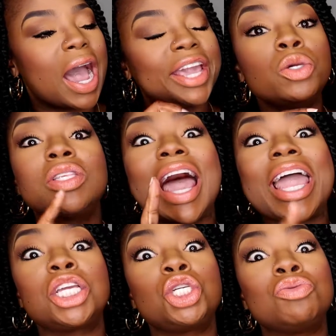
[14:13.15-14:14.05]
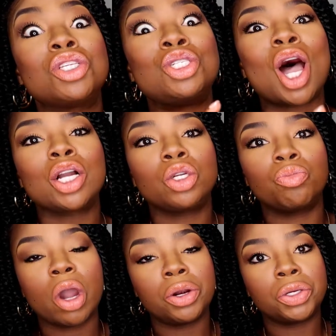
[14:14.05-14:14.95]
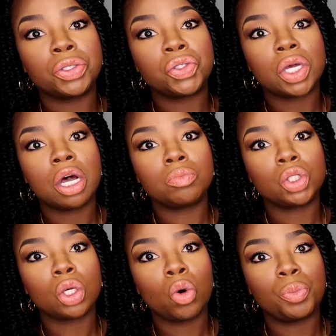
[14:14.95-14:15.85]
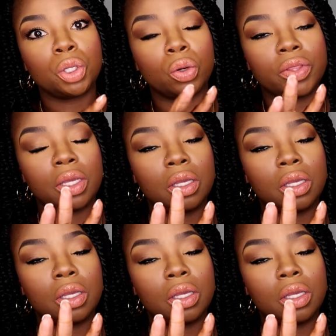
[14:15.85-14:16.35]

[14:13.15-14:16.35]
I actually use the Dr. Bronner's soap. You know,